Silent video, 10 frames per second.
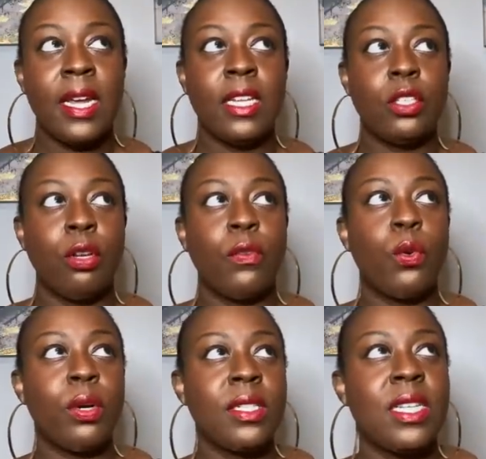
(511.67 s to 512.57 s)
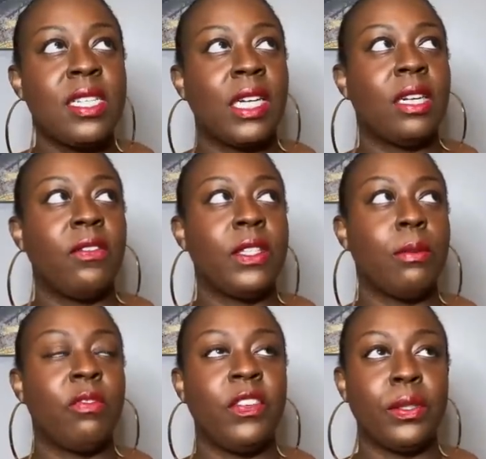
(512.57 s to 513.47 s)
And so of course he's not going
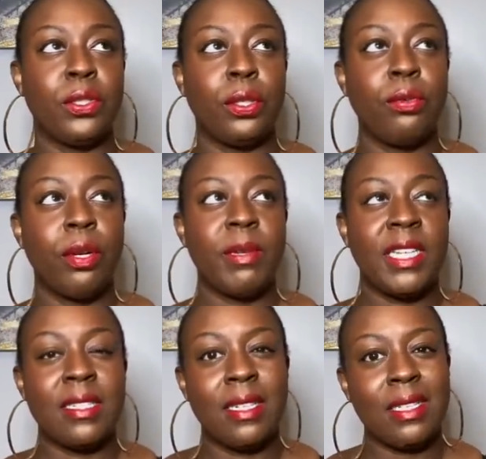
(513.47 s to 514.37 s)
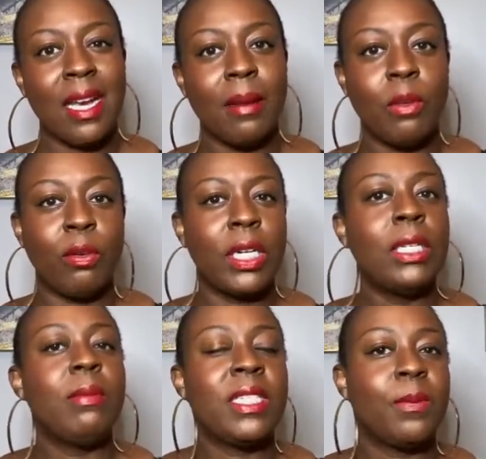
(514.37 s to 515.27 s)
to feel secure, because the time you
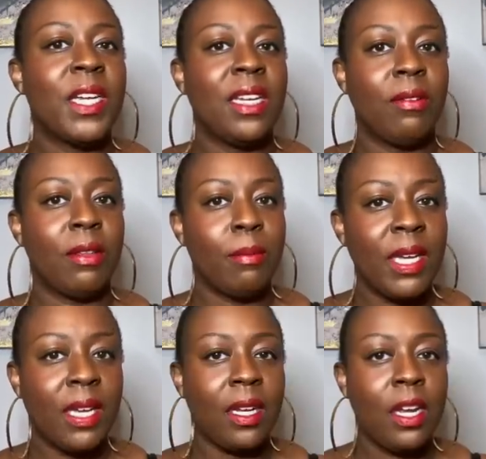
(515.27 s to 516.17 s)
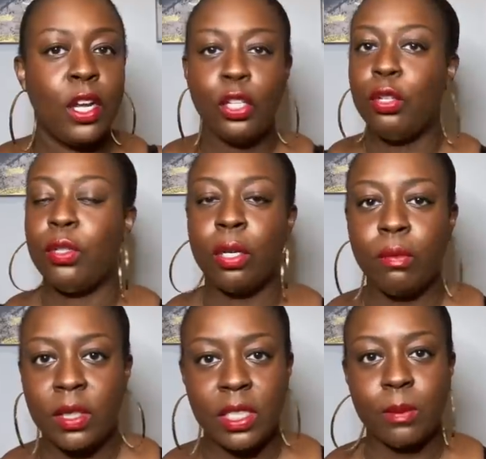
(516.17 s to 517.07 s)
could be spending with me, you don't
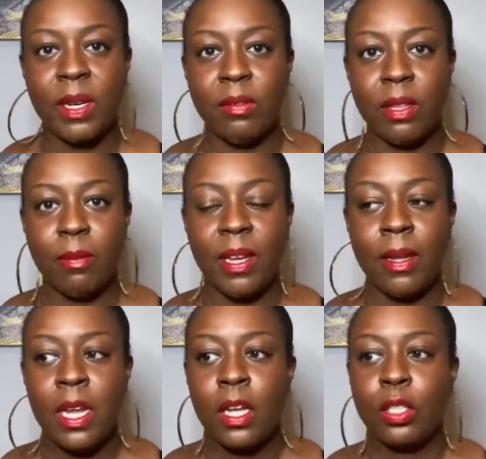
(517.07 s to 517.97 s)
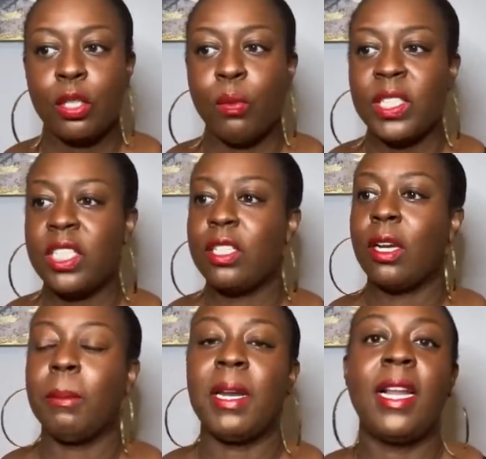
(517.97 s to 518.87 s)
want to spend with me. So when she's
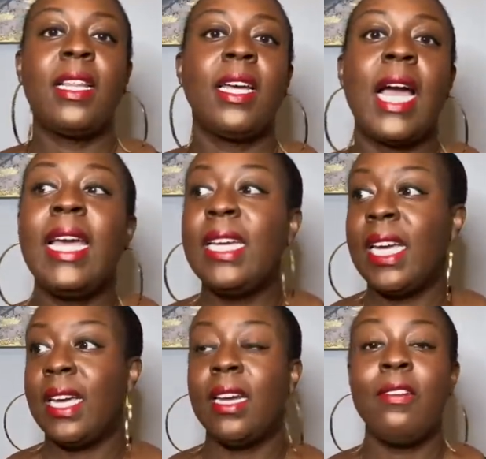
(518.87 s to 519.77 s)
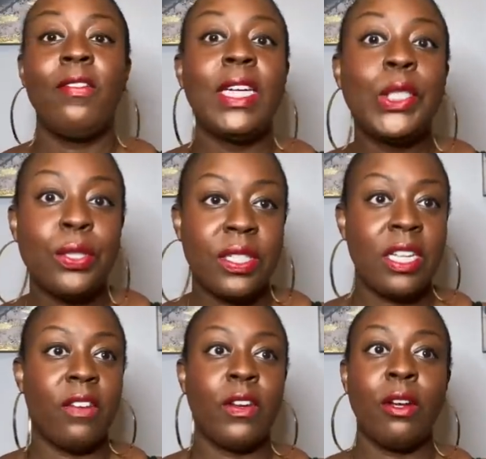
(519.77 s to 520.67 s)
talking about, I like hiking and adventure
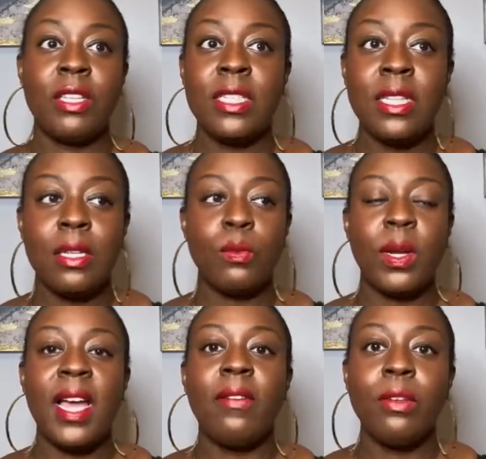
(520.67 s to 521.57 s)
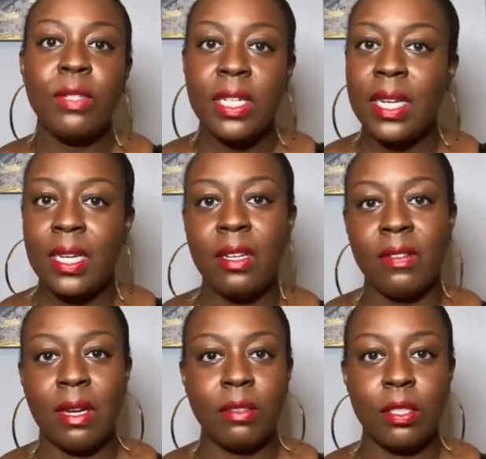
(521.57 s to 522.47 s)
stuff and all these things, well, have you done any of
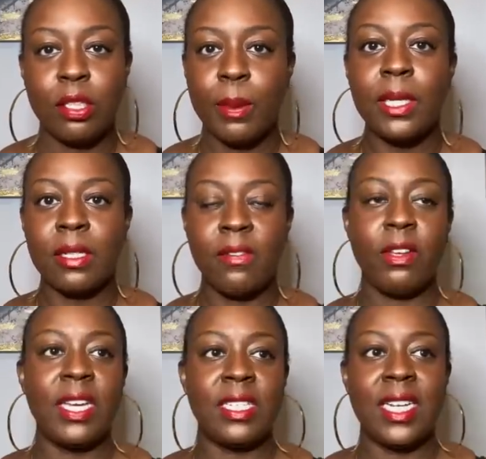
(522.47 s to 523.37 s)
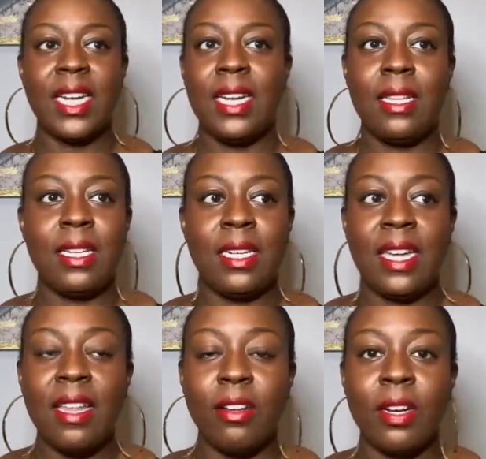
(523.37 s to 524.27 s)
that with your spouse? Have you guys done anything
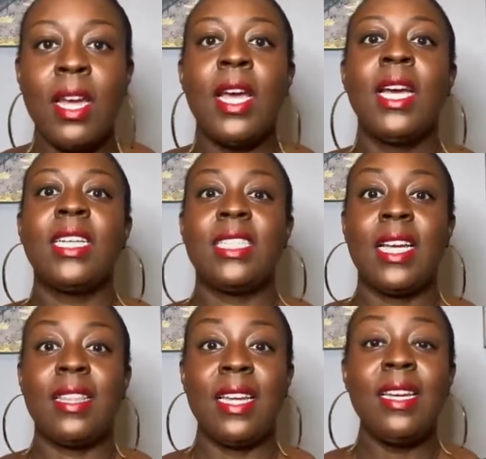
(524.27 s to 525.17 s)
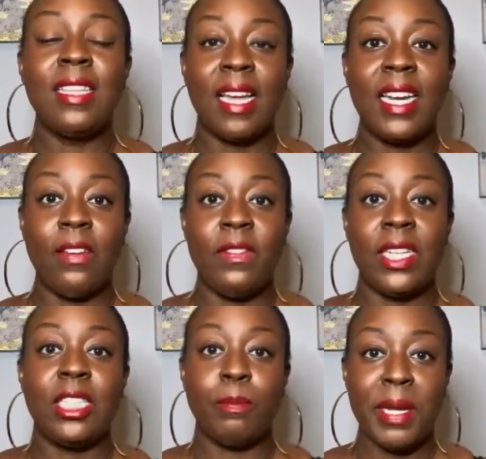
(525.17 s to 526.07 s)
together? Because I think that if
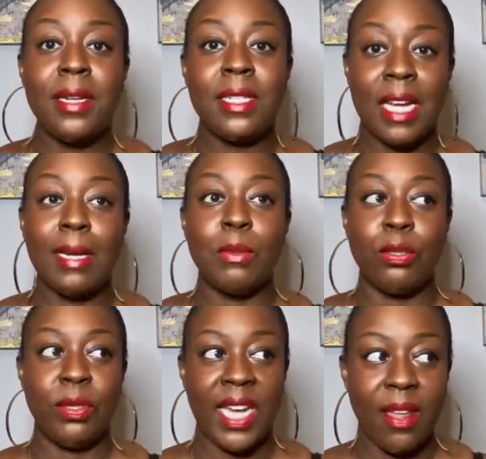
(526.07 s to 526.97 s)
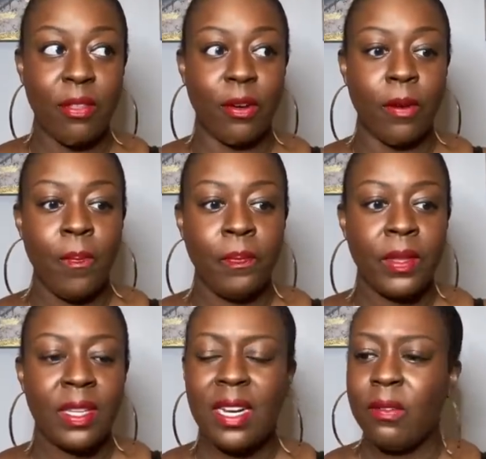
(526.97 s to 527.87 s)
they spent time together,
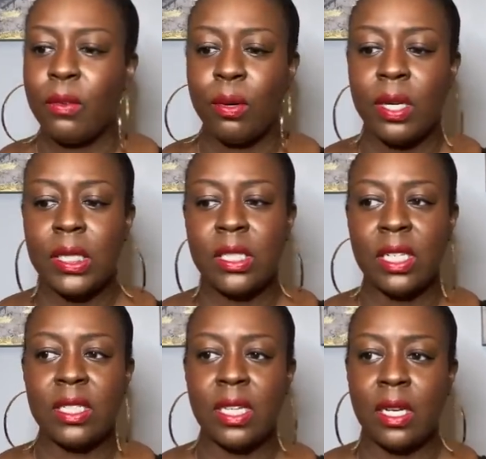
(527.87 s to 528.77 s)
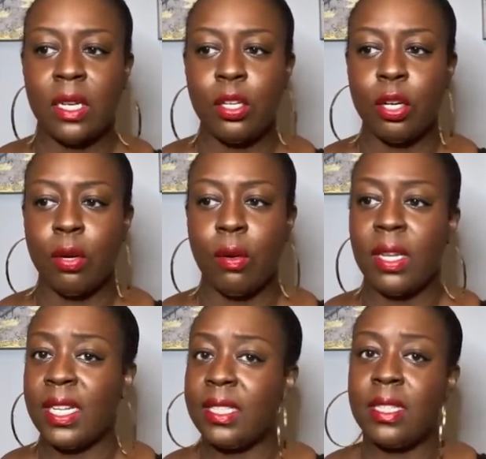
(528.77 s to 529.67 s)
then of course, Justin, you know,
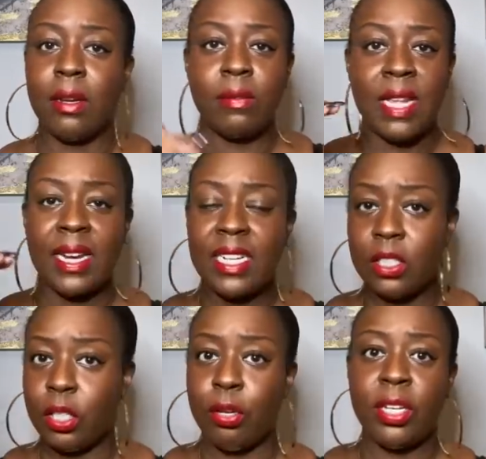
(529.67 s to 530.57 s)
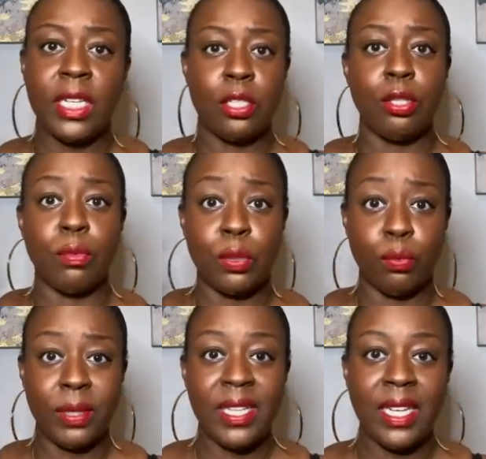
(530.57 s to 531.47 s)
unless that insecurity issue was
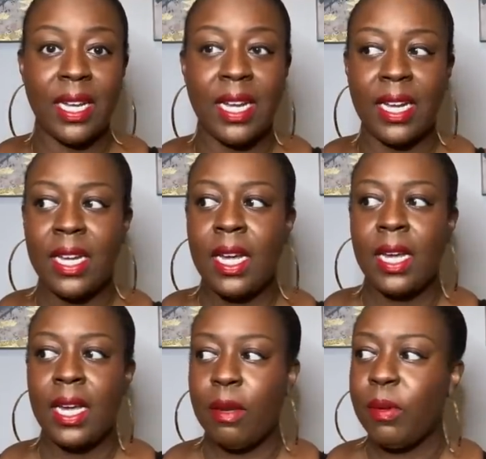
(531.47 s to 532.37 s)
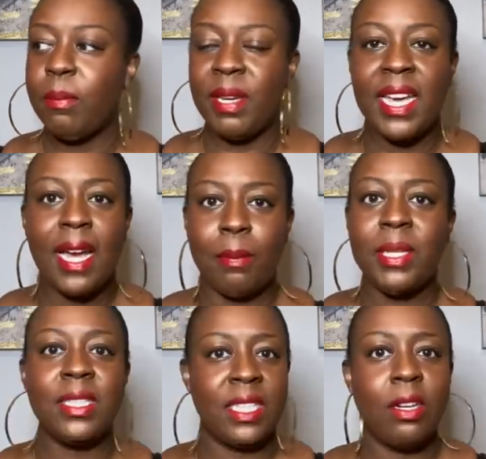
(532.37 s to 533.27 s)
really high, he would be happy
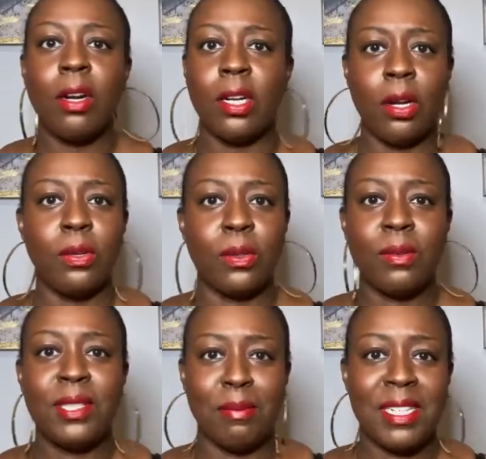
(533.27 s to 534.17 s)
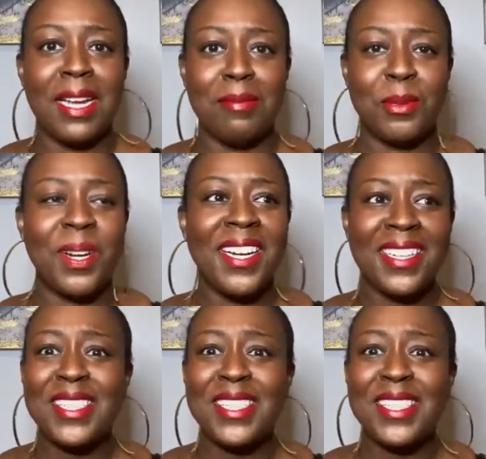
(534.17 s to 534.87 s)
to see her go sometimes, right?